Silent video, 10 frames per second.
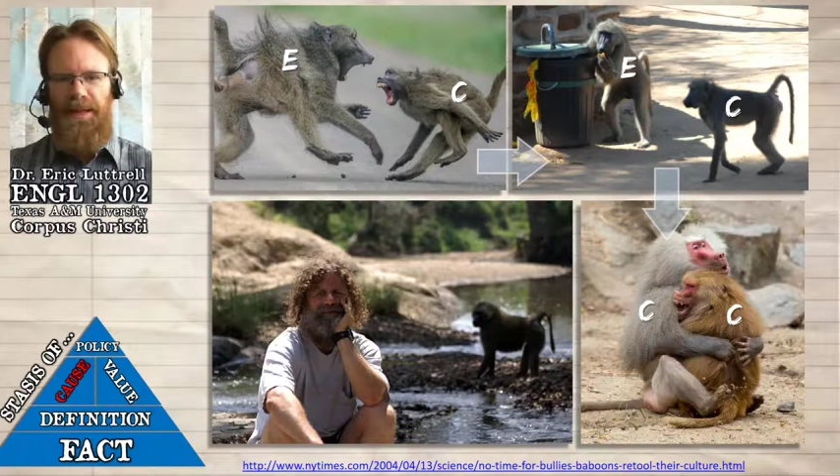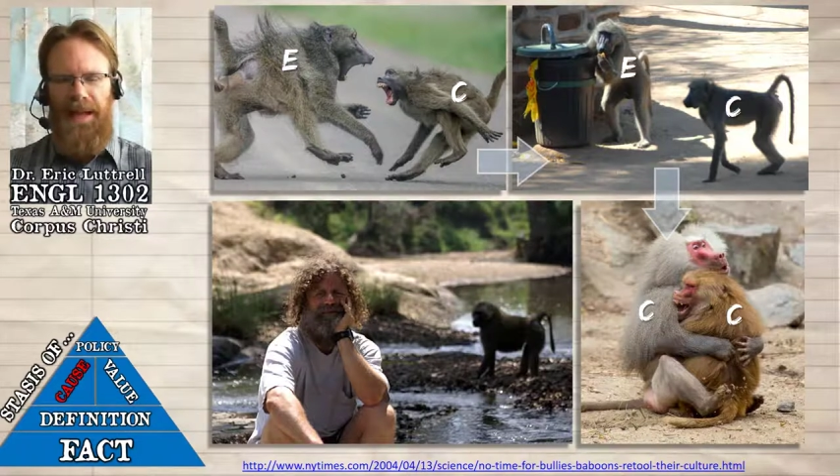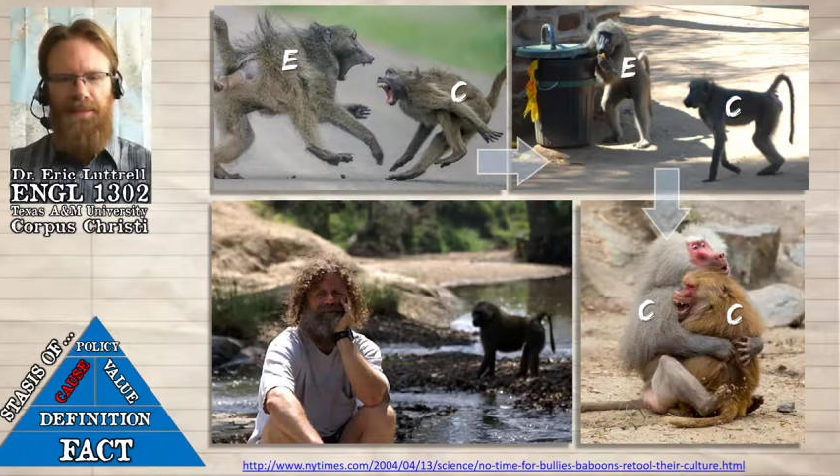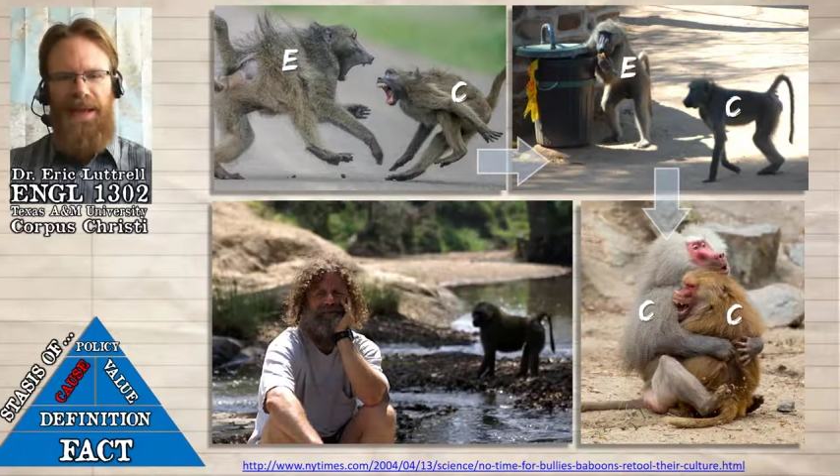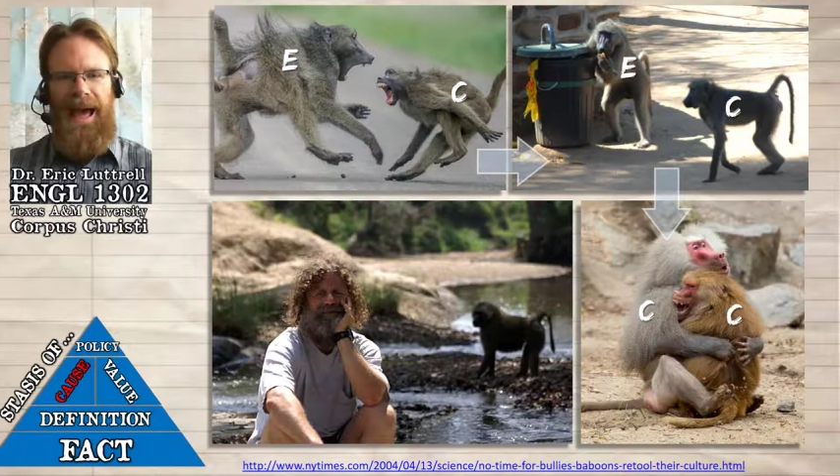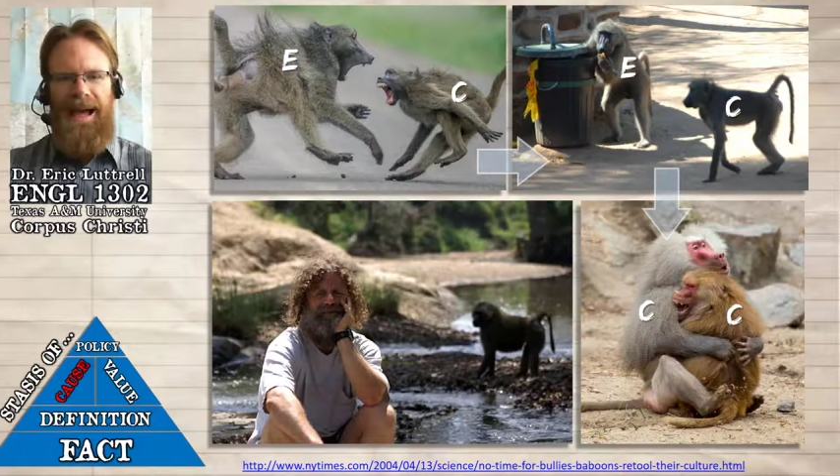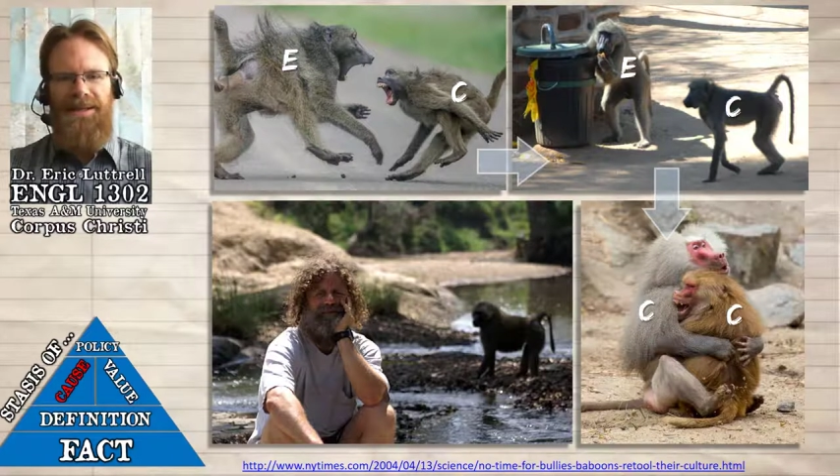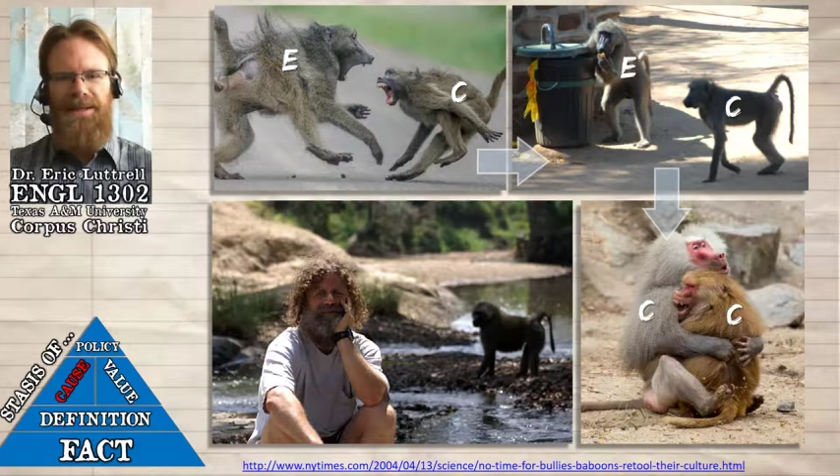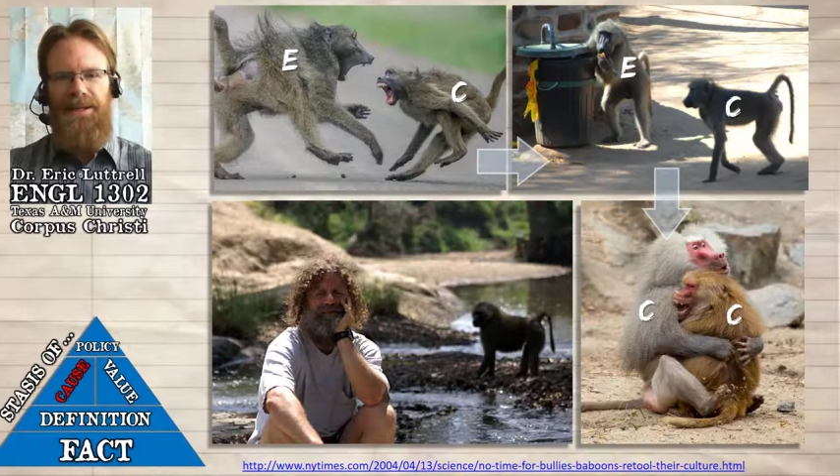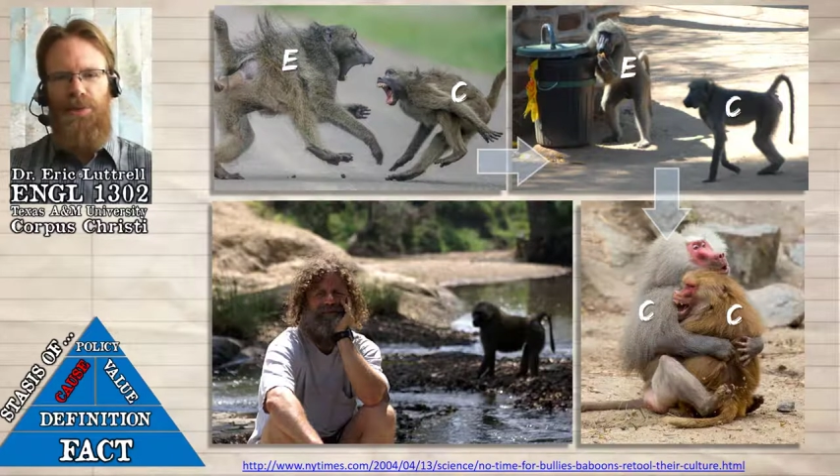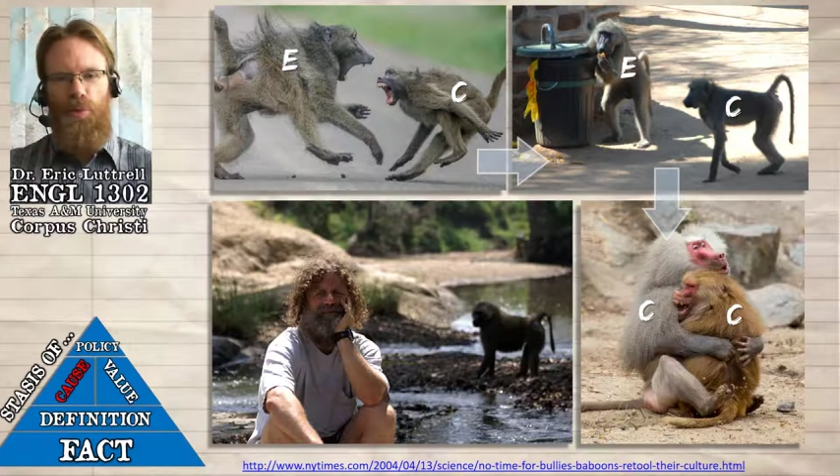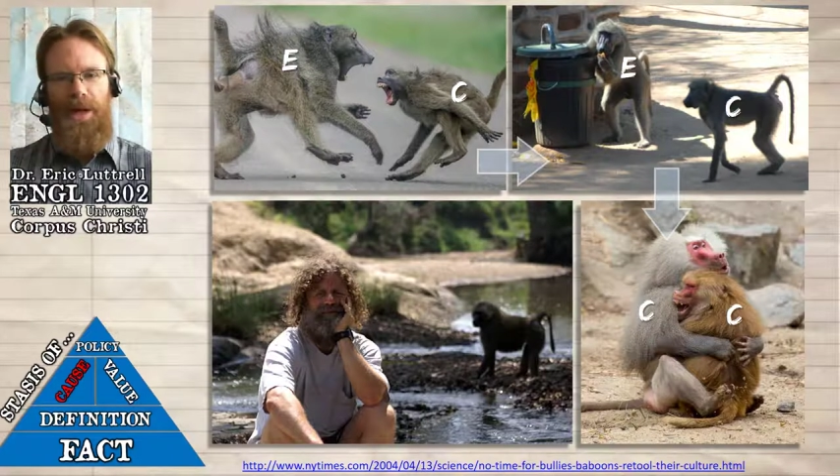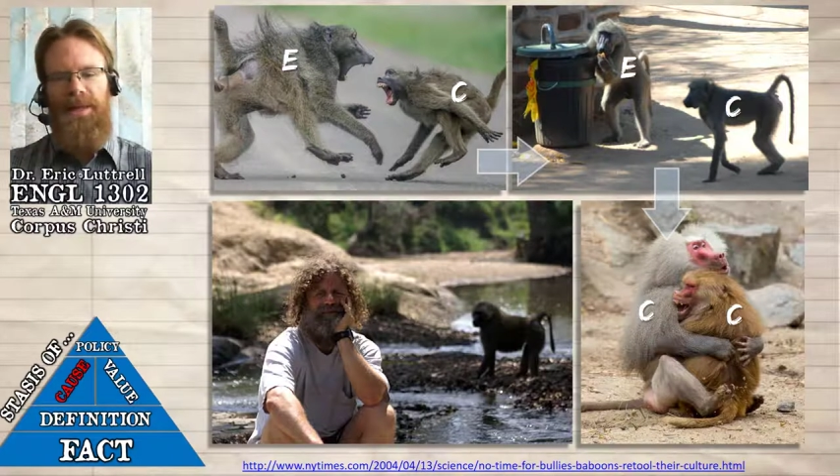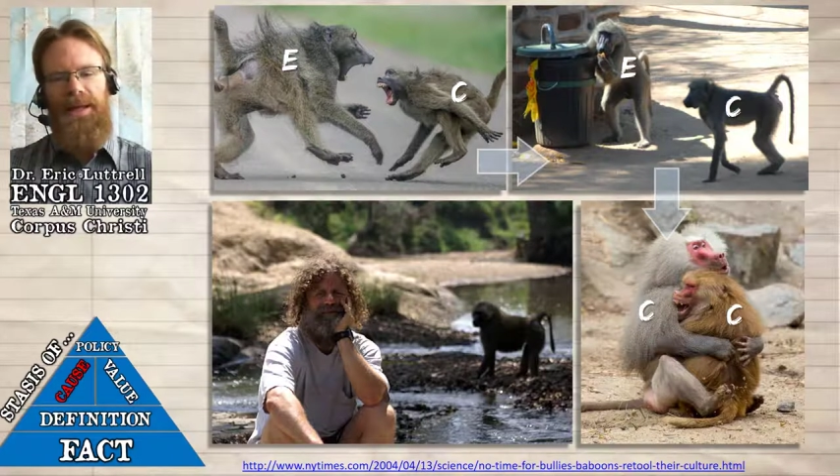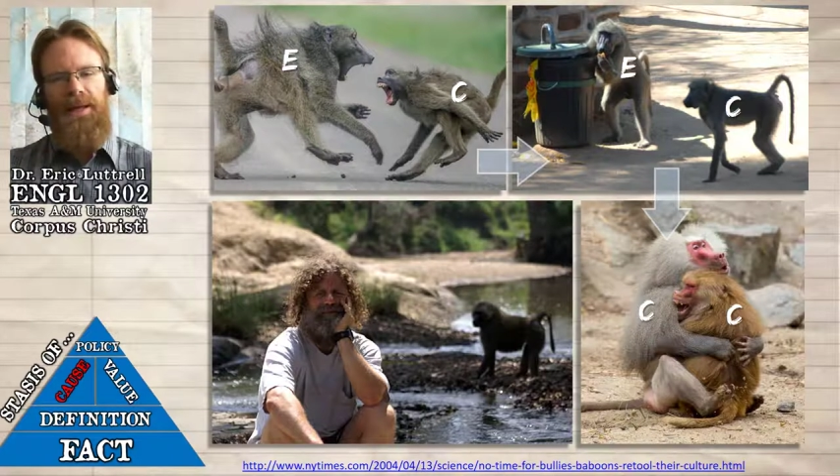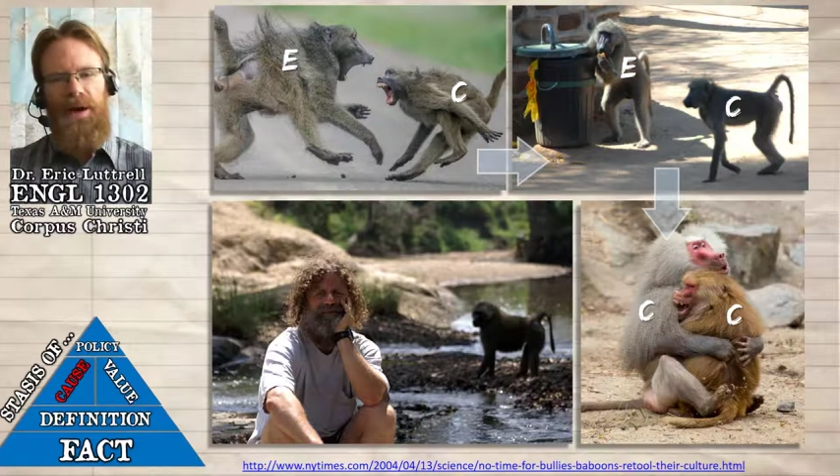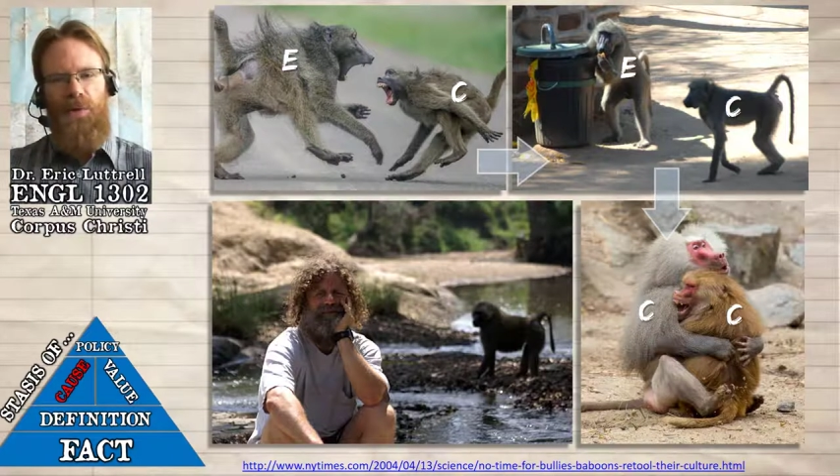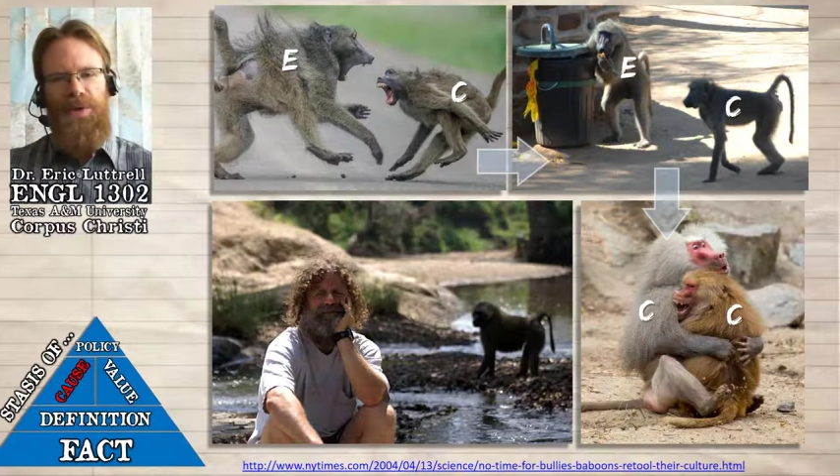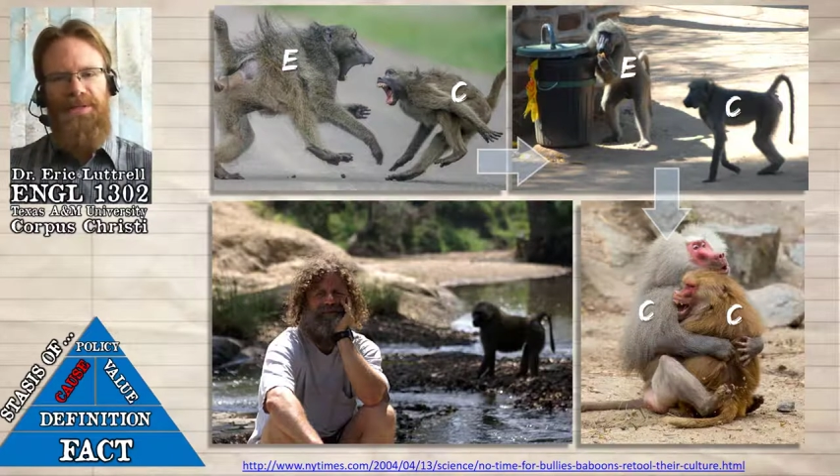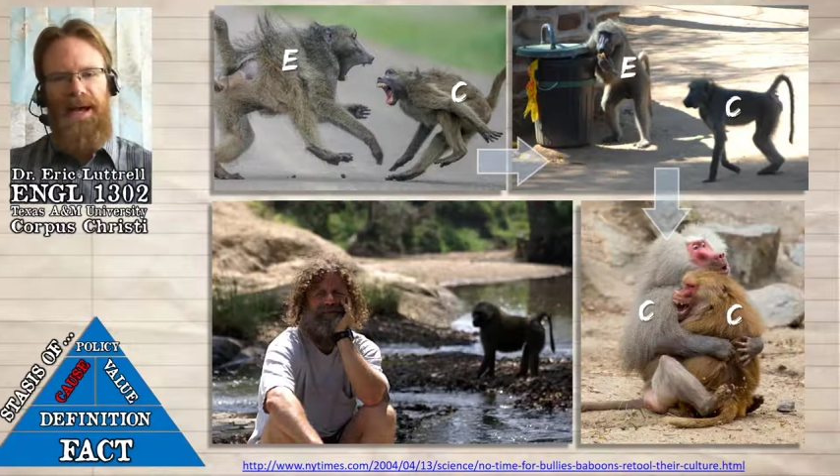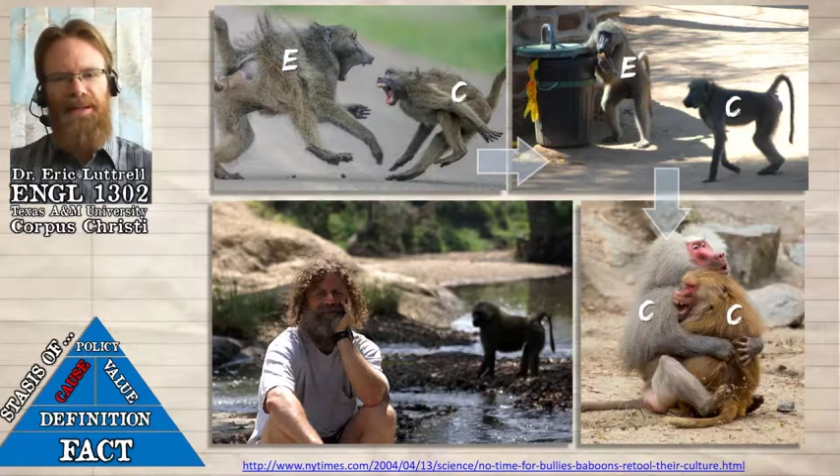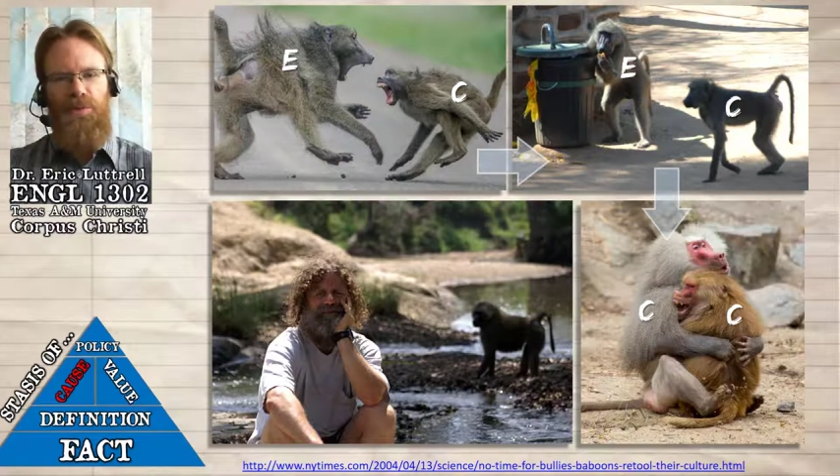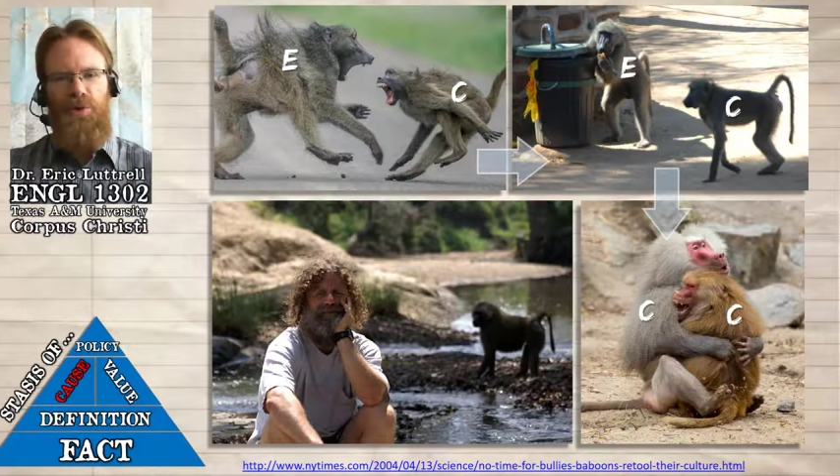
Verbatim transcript: kept acting the way they had always acted,